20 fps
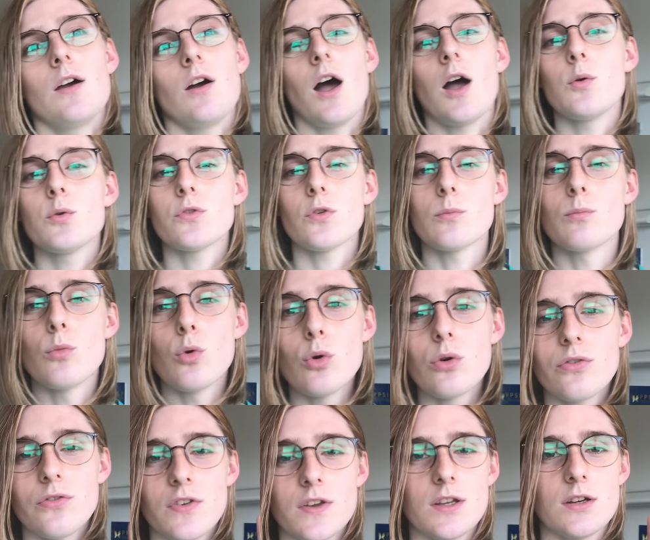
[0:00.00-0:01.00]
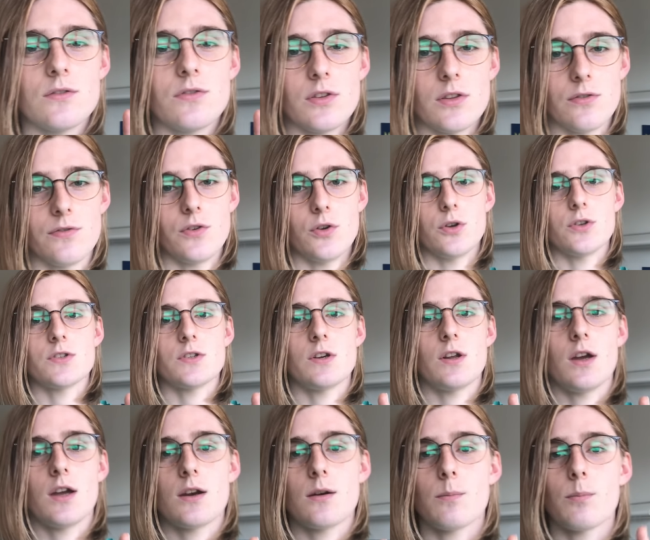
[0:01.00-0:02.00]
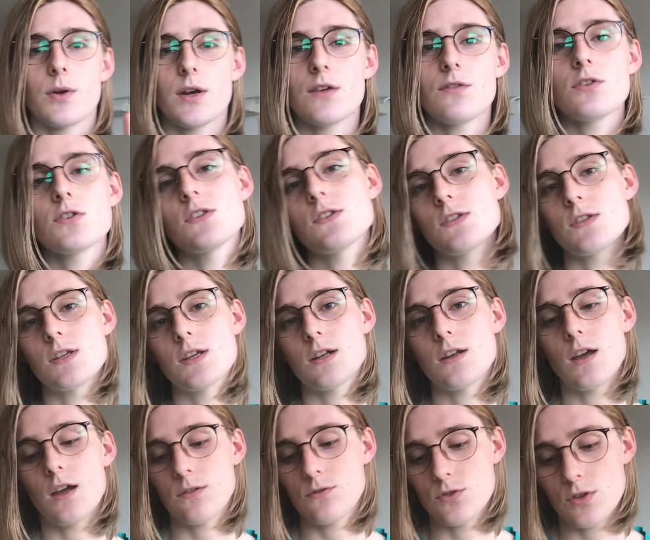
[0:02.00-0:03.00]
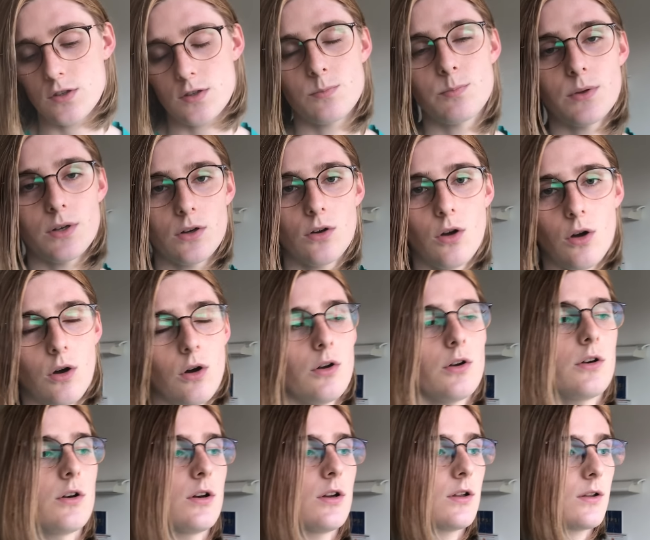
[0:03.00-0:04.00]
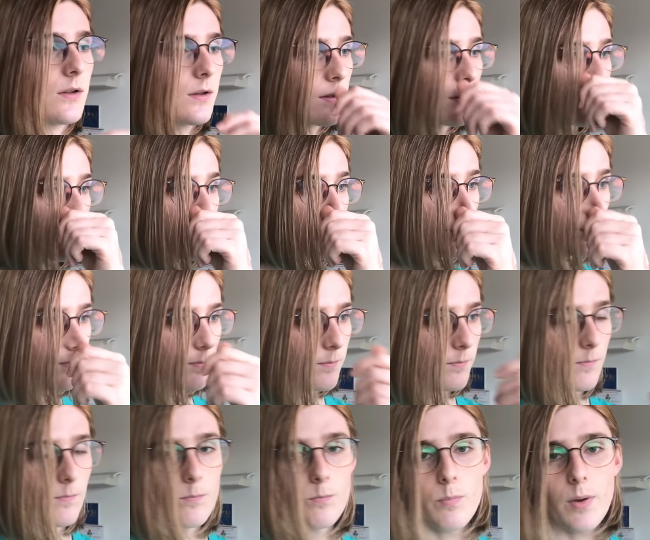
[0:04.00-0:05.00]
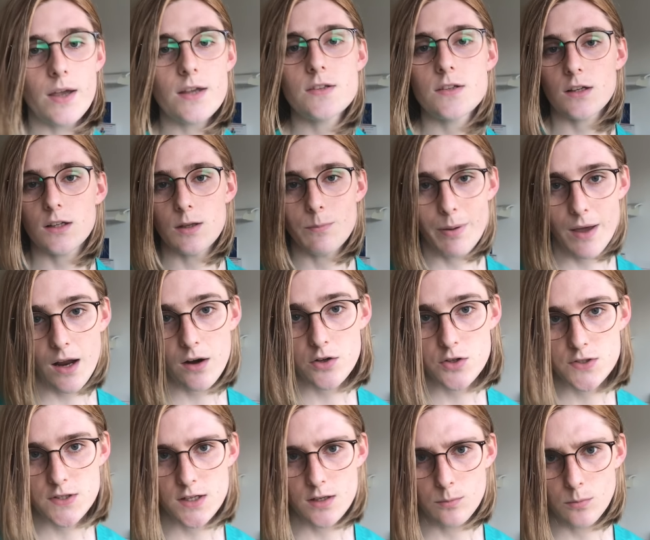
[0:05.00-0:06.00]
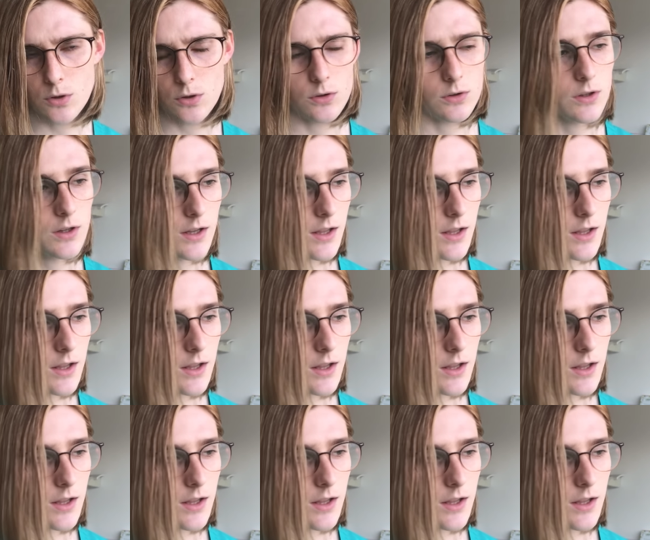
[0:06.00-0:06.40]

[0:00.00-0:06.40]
I was on morphine for the first night, but ever since then I've just been on basically paracetamol.